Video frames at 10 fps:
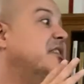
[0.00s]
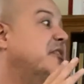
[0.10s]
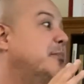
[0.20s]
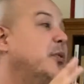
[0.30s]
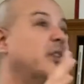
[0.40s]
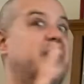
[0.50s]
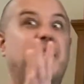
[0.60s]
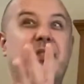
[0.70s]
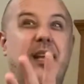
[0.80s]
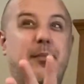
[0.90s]
of books
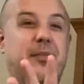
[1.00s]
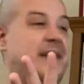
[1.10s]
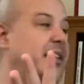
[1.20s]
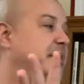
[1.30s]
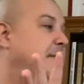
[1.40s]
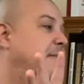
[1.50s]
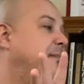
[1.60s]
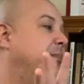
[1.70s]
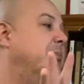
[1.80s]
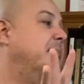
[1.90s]
on hypnotism.
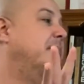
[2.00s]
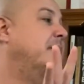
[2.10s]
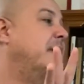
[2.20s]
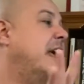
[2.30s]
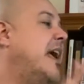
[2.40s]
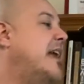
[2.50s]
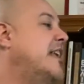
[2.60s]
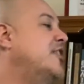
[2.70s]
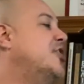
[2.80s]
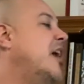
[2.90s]
And
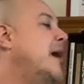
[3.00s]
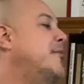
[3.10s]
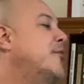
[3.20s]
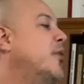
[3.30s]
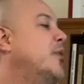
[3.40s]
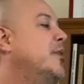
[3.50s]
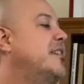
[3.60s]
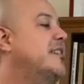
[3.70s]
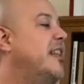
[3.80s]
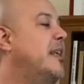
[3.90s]
each night before he went to
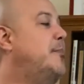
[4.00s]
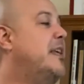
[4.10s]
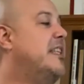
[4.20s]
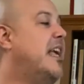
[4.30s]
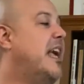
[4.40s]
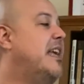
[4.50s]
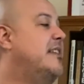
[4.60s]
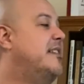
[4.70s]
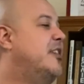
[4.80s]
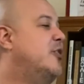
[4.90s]
sleep, he
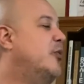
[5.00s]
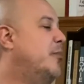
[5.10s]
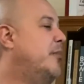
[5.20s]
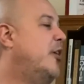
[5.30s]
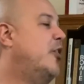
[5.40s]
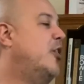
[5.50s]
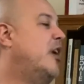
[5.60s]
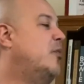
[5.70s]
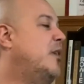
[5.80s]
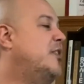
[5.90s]
gazed into a mirror
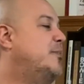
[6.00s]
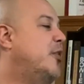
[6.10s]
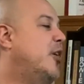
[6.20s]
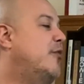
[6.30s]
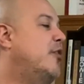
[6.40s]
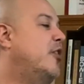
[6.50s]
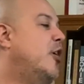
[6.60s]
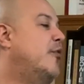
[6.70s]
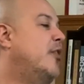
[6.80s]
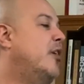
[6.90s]
and whispered over and
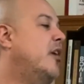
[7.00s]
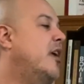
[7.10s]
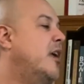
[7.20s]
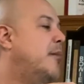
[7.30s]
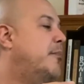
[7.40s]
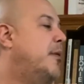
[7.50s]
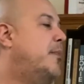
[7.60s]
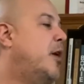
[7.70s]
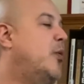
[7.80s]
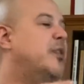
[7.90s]
over,
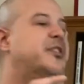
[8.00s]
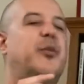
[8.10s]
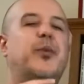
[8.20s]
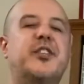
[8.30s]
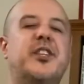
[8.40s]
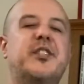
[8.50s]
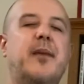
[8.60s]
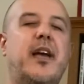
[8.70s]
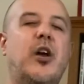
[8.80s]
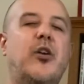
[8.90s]
Bibot is the richest
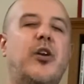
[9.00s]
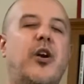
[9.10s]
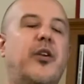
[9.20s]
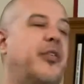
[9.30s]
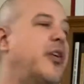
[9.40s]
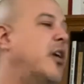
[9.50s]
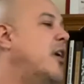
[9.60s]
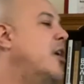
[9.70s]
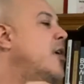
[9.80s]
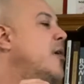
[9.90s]
man on earth.
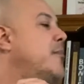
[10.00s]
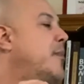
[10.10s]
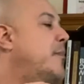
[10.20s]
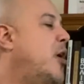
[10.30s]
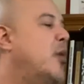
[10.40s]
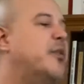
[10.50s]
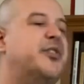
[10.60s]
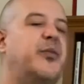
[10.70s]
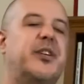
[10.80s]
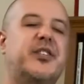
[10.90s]
Bibot is
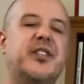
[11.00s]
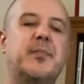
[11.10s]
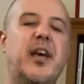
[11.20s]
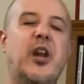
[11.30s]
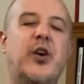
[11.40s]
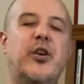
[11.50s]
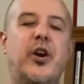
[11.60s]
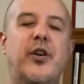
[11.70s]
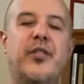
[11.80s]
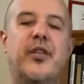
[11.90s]
the richest man on
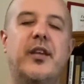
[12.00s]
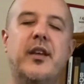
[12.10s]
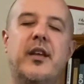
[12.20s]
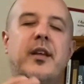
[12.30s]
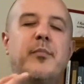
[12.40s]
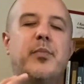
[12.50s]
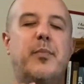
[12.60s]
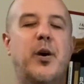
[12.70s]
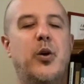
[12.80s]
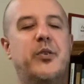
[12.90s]
earth.
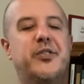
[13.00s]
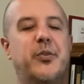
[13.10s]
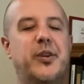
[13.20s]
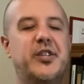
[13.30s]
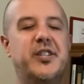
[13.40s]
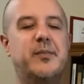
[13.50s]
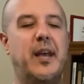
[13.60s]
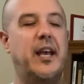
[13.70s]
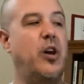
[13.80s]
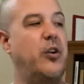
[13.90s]
Bibot is the richest
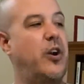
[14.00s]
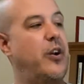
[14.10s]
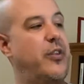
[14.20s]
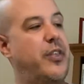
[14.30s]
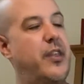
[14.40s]
man on earth.